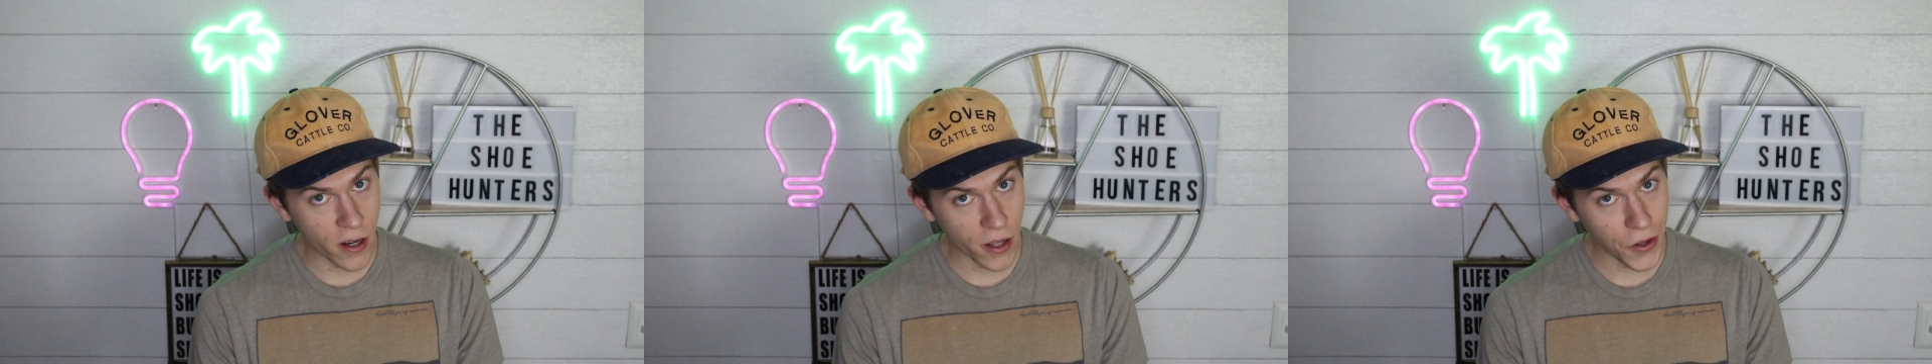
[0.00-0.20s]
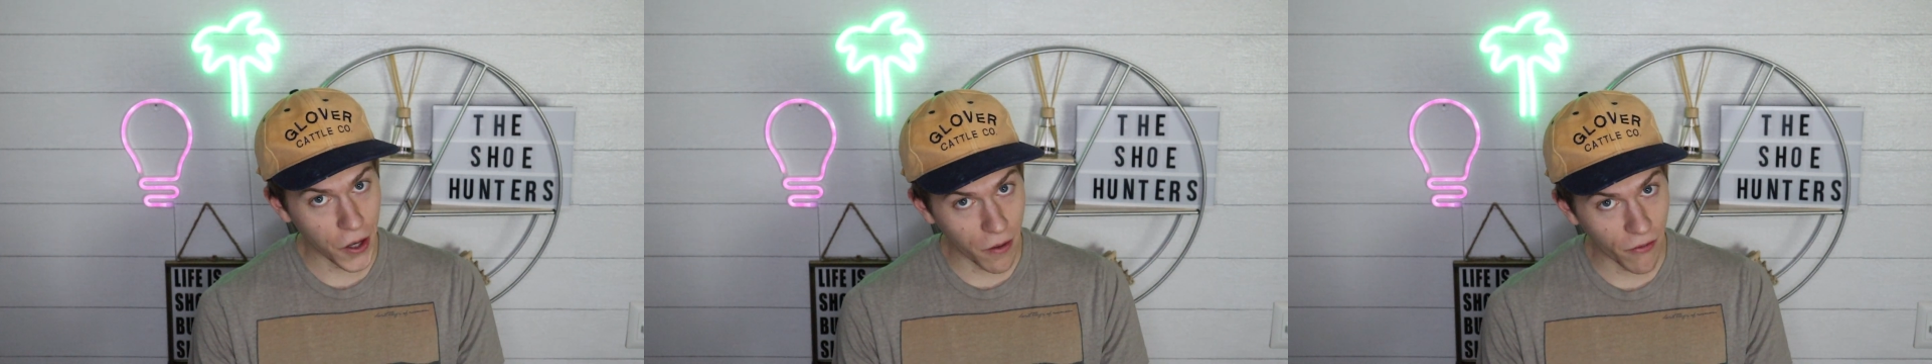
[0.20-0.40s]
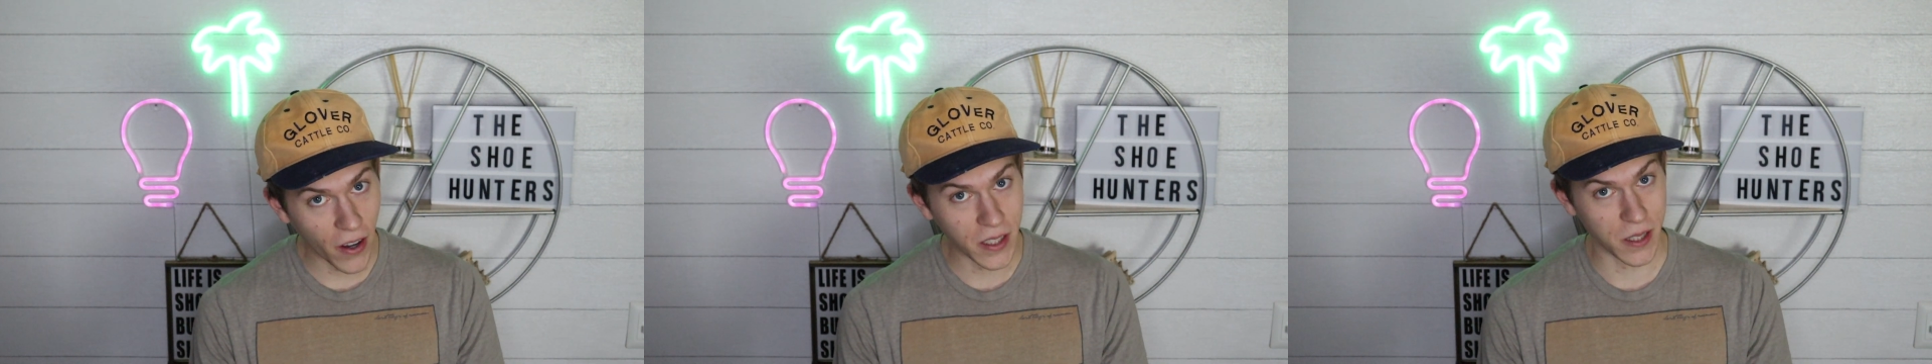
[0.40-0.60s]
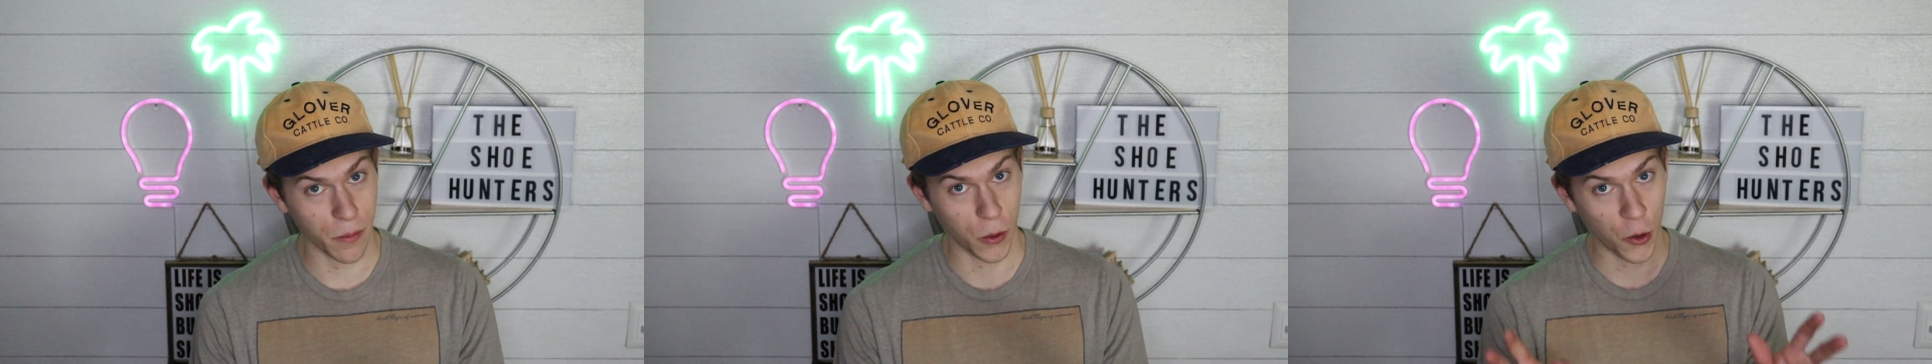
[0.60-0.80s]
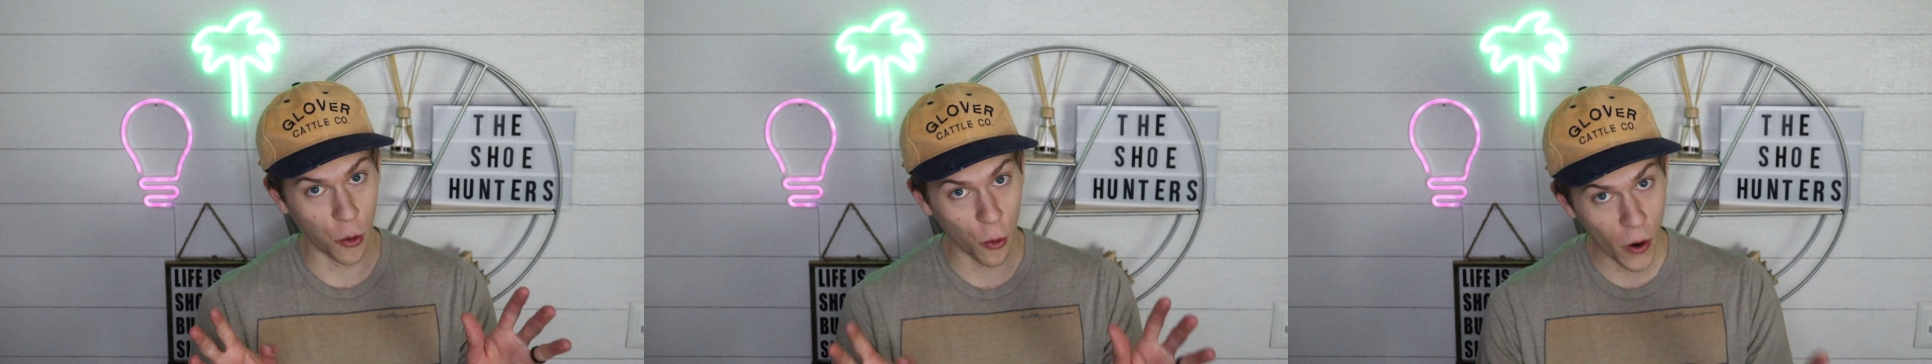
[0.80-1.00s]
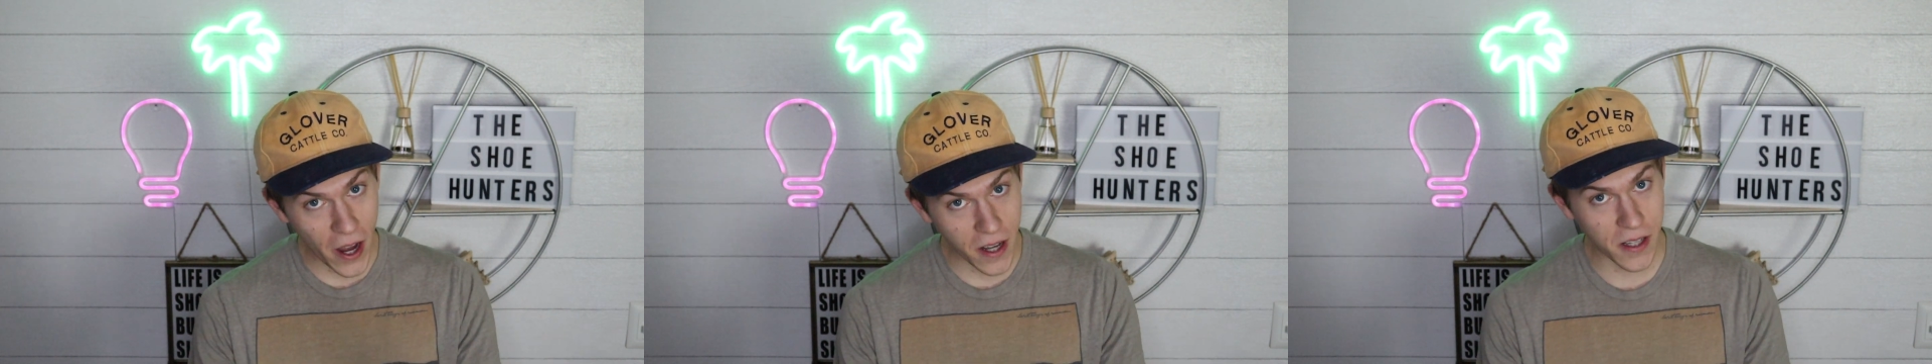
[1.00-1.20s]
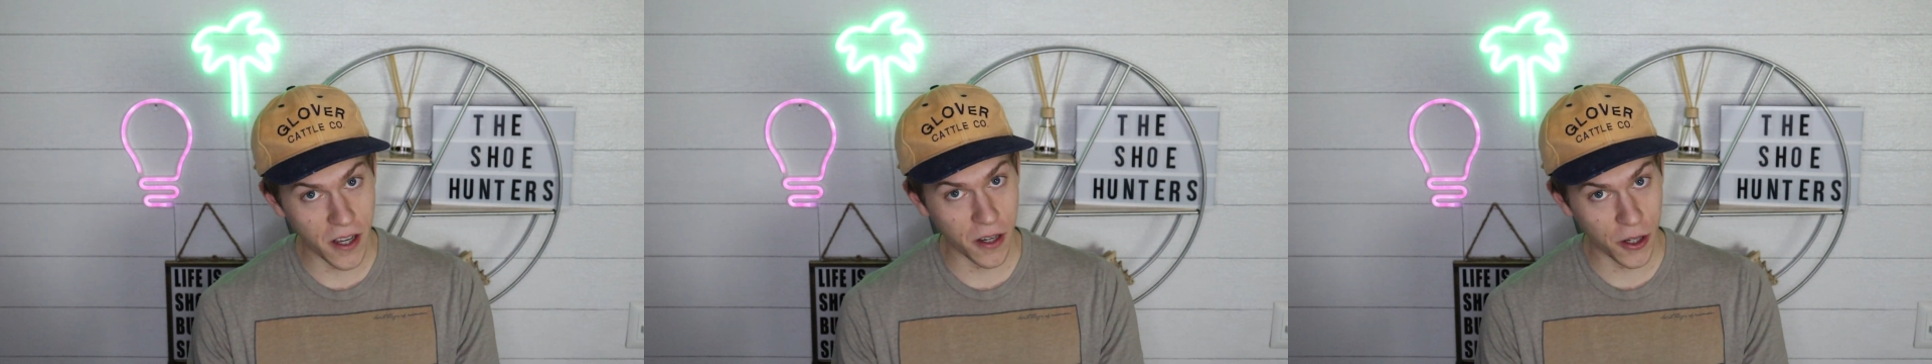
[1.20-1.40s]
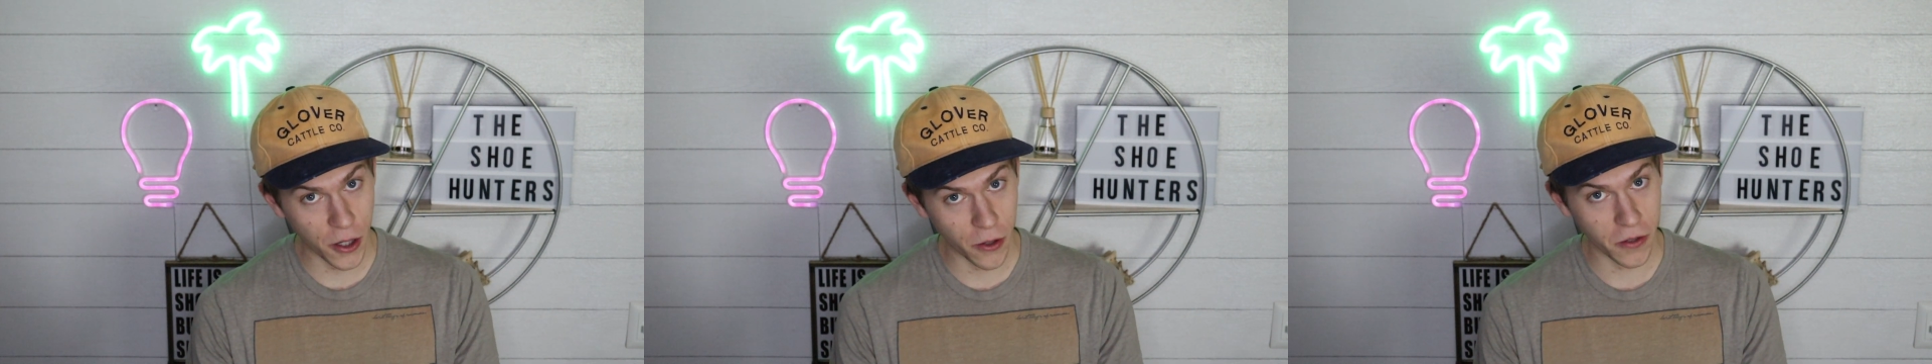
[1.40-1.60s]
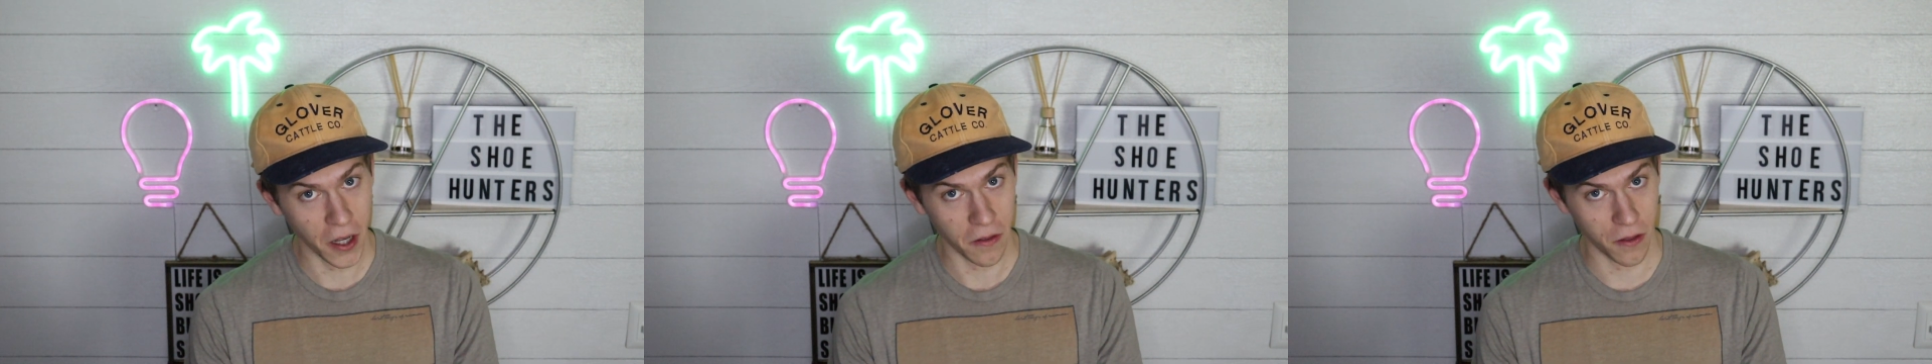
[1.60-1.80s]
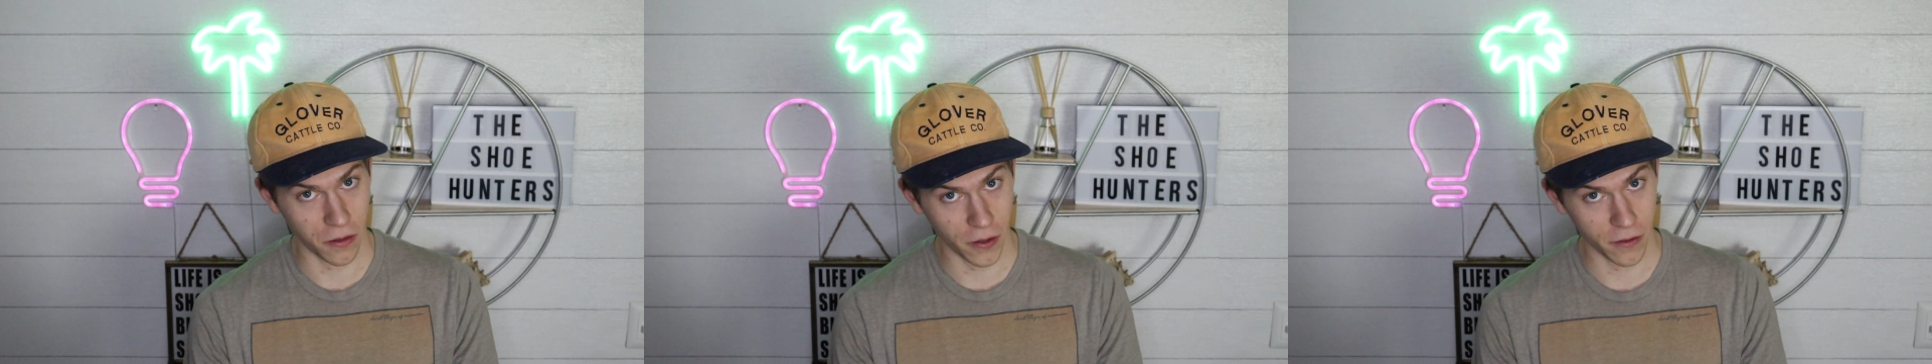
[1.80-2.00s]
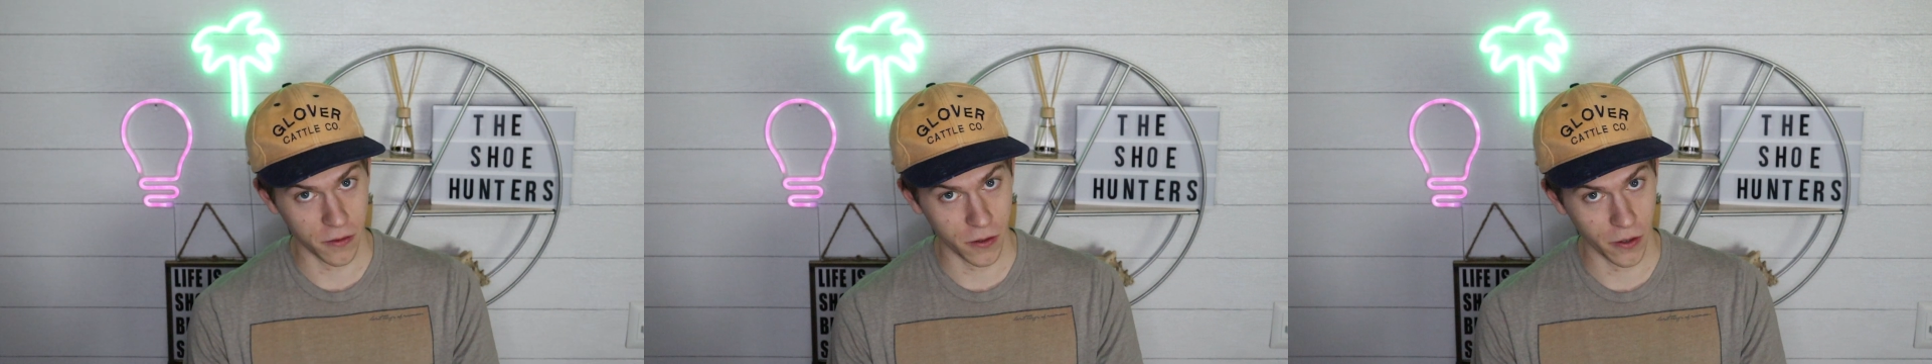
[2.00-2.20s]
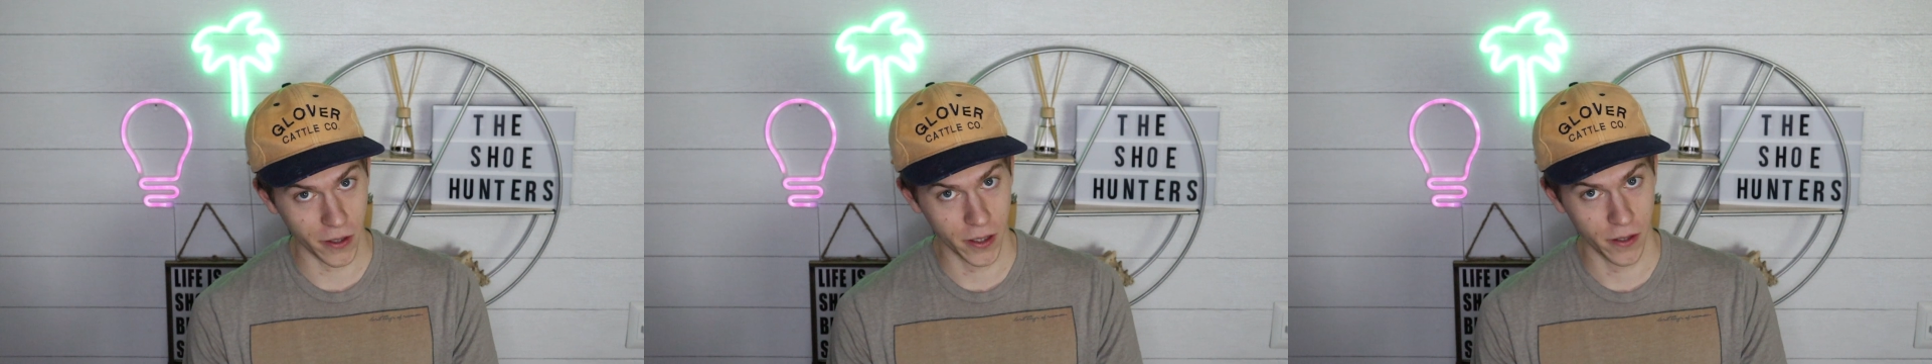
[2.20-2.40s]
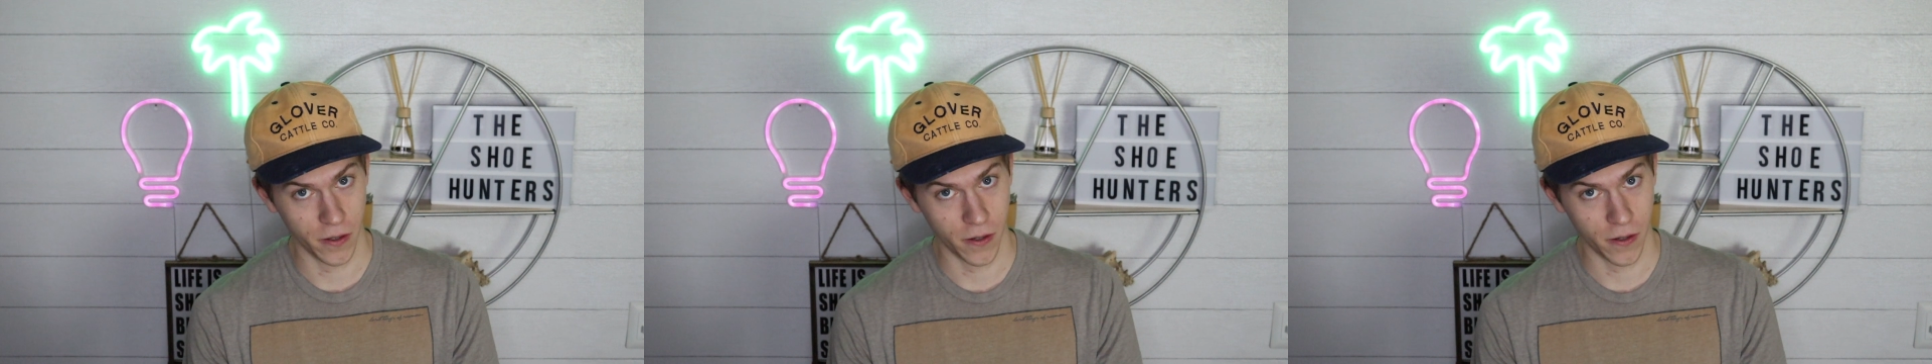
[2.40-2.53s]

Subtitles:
you can find some crazy shoes at the thrift store.